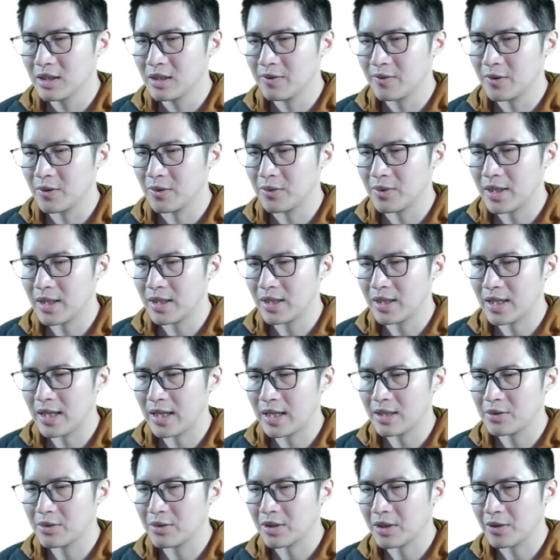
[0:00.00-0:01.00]
To run
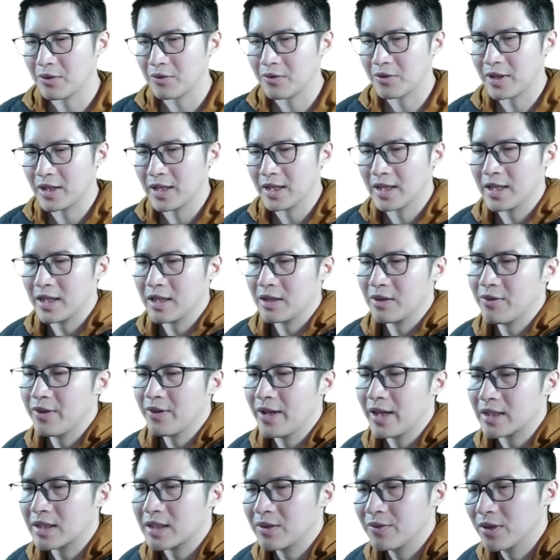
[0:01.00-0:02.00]
that, you can find that
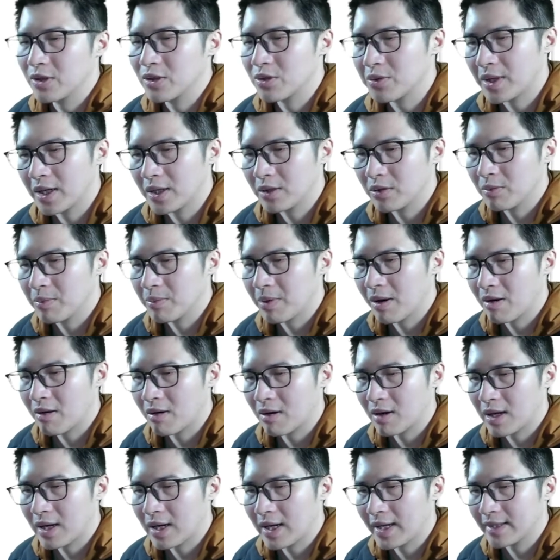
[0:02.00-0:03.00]
effectively try to
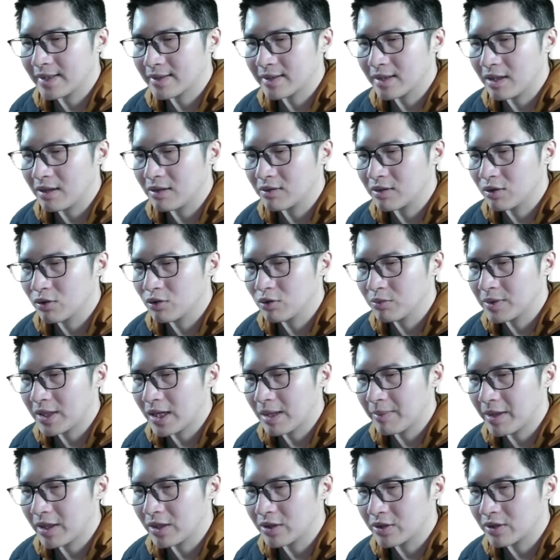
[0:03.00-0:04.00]
parallelize the outer loop
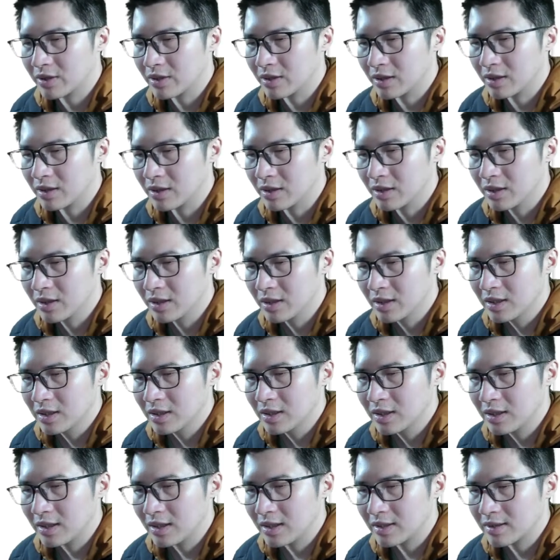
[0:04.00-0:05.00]
dimension
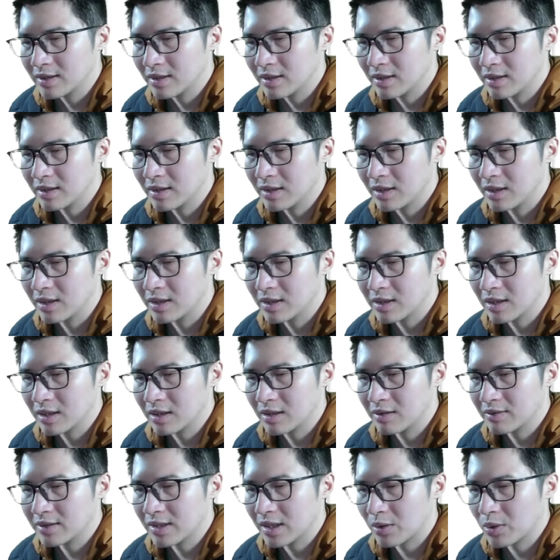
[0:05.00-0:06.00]
as an
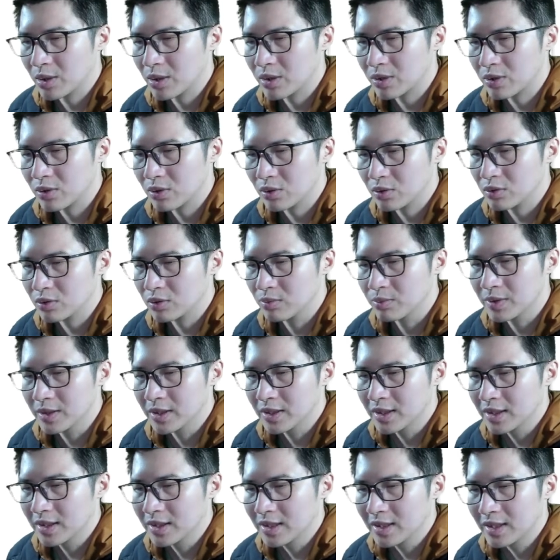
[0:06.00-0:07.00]
internal sequential loop.
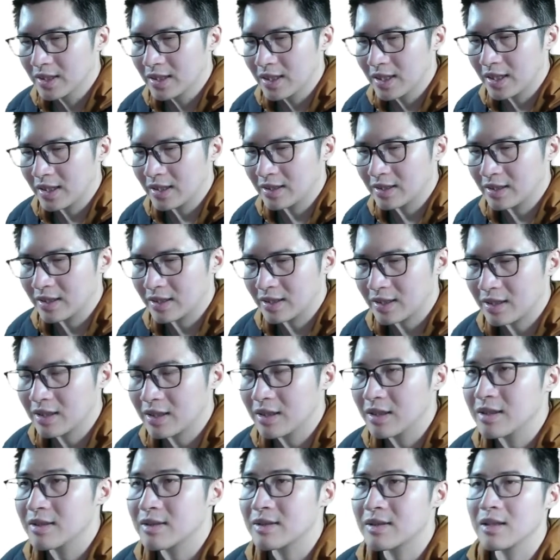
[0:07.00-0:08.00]
And
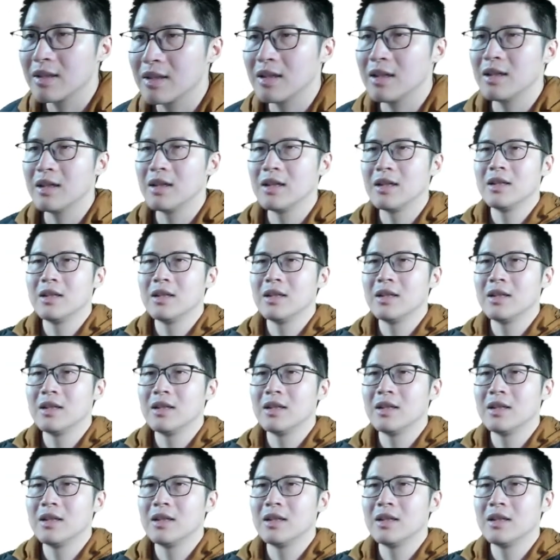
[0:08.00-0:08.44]
here's the